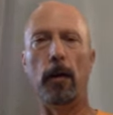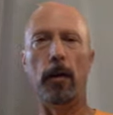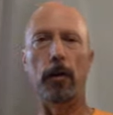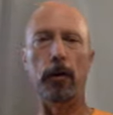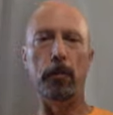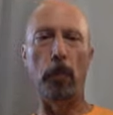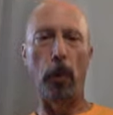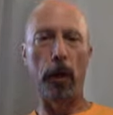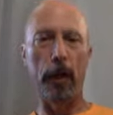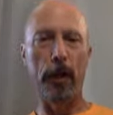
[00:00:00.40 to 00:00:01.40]
Good
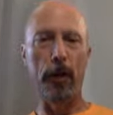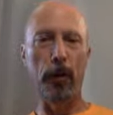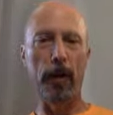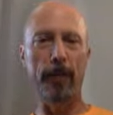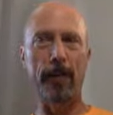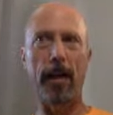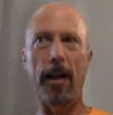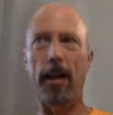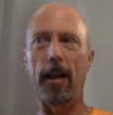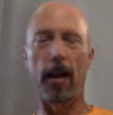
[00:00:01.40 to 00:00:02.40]
morning,
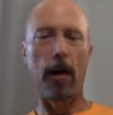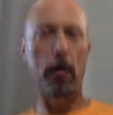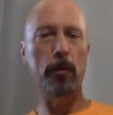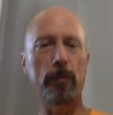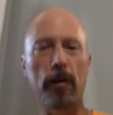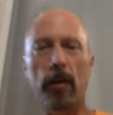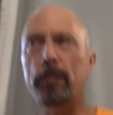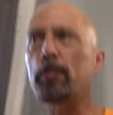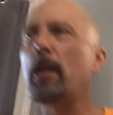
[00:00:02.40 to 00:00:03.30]
USA. I almost lost my